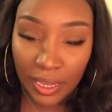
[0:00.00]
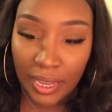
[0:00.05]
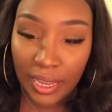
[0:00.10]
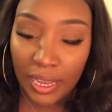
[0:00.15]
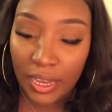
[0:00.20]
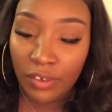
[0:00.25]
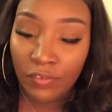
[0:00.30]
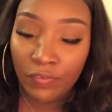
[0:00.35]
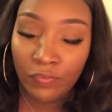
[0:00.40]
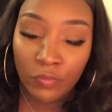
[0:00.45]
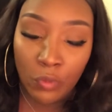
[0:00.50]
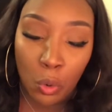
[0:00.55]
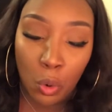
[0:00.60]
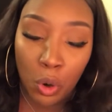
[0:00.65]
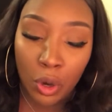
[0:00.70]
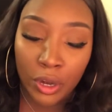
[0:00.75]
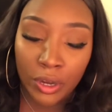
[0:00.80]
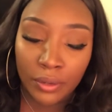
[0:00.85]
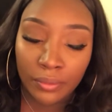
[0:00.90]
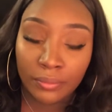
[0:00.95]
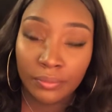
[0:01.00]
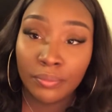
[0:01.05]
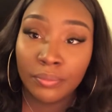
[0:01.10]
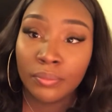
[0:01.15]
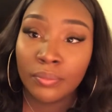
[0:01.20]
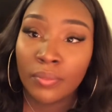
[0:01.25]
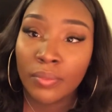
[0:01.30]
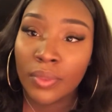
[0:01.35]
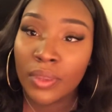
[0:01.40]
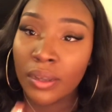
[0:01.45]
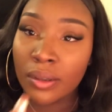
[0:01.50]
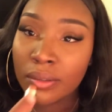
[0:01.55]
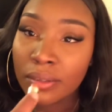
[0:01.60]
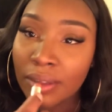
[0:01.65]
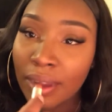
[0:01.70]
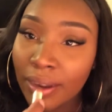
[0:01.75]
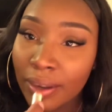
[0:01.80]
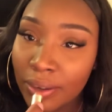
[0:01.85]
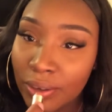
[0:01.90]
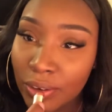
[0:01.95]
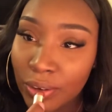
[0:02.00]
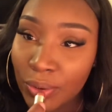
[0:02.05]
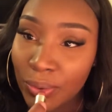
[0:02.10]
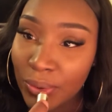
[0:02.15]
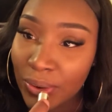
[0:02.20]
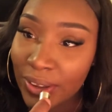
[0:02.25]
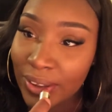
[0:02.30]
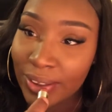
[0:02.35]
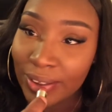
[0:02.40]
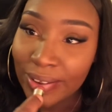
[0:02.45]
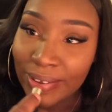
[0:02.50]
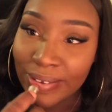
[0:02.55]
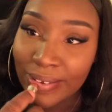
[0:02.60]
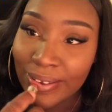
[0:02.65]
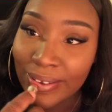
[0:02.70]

N4. It's like a nudie